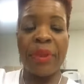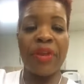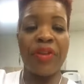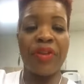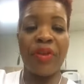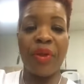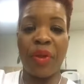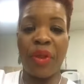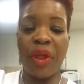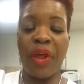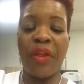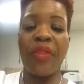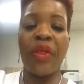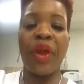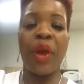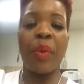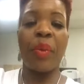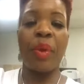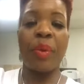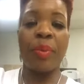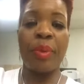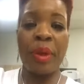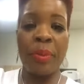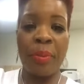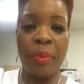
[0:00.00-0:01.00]
so that there
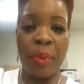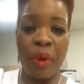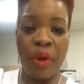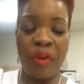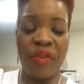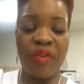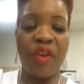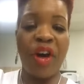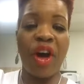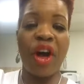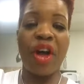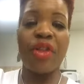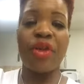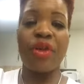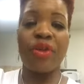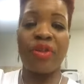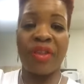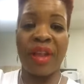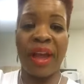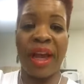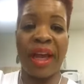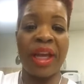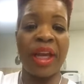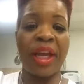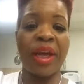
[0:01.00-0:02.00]
would be more fathers
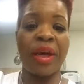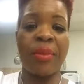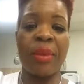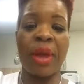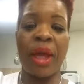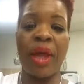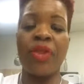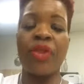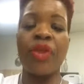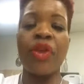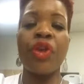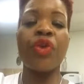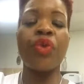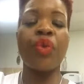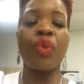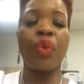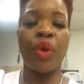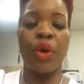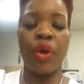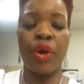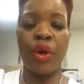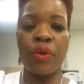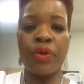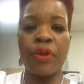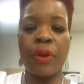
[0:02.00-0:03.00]
like him in this
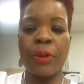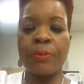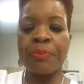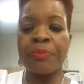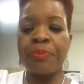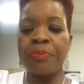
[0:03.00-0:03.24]
world.